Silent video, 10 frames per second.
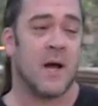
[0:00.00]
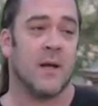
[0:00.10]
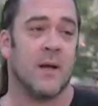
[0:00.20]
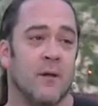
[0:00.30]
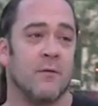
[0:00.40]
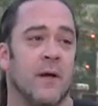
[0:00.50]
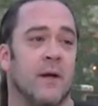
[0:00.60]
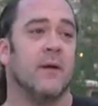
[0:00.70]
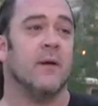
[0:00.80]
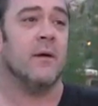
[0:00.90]
that. And I
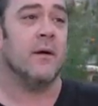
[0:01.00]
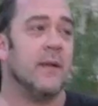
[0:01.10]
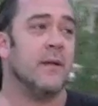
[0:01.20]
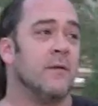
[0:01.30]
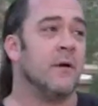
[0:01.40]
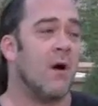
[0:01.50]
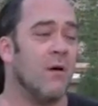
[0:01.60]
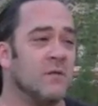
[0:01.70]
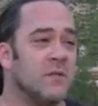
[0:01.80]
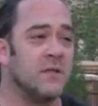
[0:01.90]
think the
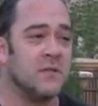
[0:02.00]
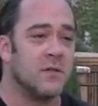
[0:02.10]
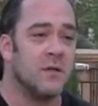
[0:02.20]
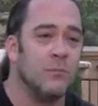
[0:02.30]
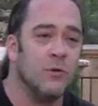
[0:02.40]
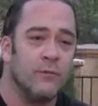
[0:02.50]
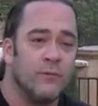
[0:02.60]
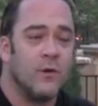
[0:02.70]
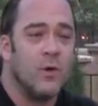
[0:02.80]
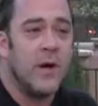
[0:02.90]
conversation is going to
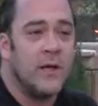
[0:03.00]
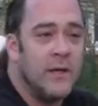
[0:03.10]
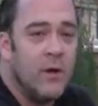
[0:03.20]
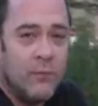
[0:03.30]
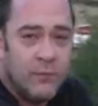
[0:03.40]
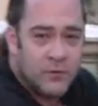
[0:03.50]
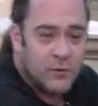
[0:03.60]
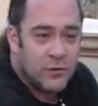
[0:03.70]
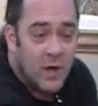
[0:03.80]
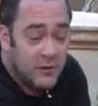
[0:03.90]
move quickly over
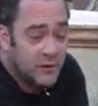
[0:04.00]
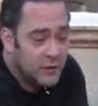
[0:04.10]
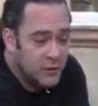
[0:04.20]
to gun